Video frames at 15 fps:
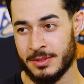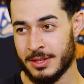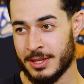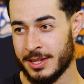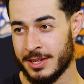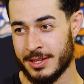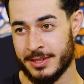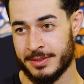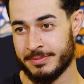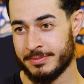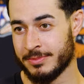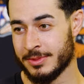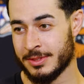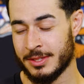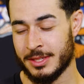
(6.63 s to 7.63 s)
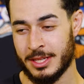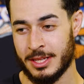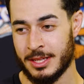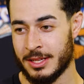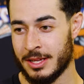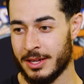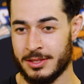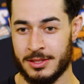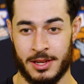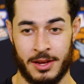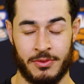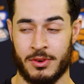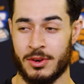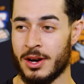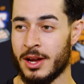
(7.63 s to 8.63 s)
a
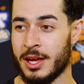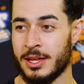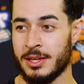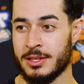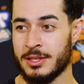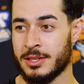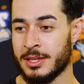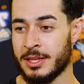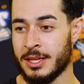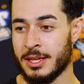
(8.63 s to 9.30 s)
tough grind.